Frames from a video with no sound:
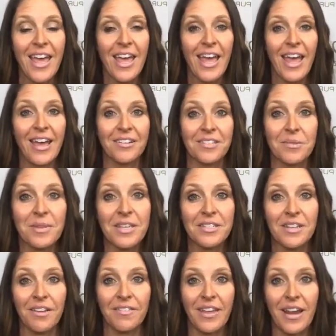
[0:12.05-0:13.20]
And some of the
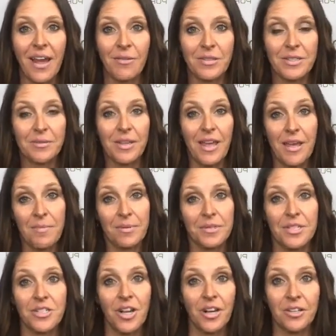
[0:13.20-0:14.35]
stuff that I was able to
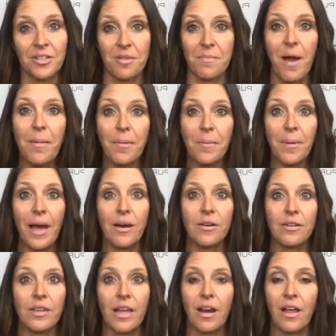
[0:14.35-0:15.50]
talk to the mom about,
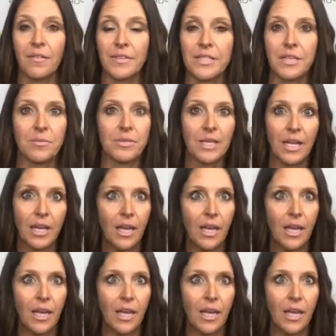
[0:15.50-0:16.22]
that all of a sudden was like,